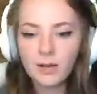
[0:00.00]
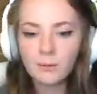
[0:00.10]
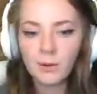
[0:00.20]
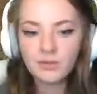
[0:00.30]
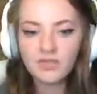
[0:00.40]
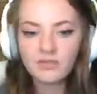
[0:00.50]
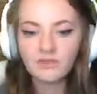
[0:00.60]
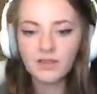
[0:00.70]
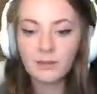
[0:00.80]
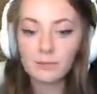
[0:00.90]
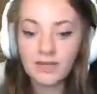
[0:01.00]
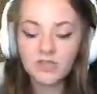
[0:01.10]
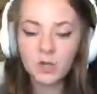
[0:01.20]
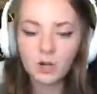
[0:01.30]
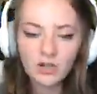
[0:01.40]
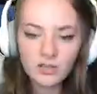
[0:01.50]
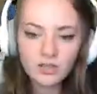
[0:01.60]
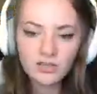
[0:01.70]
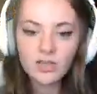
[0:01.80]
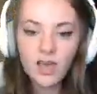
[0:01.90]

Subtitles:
boxes of like mixed chocolates.